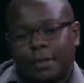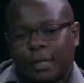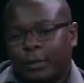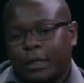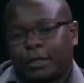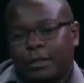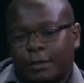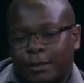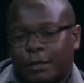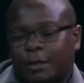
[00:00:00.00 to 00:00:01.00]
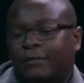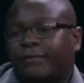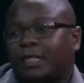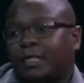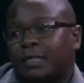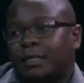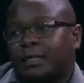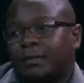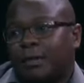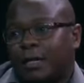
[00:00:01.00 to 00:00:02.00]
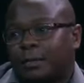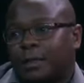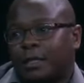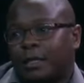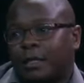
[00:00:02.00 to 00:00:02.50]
I mean, the infrastructure has collapsed.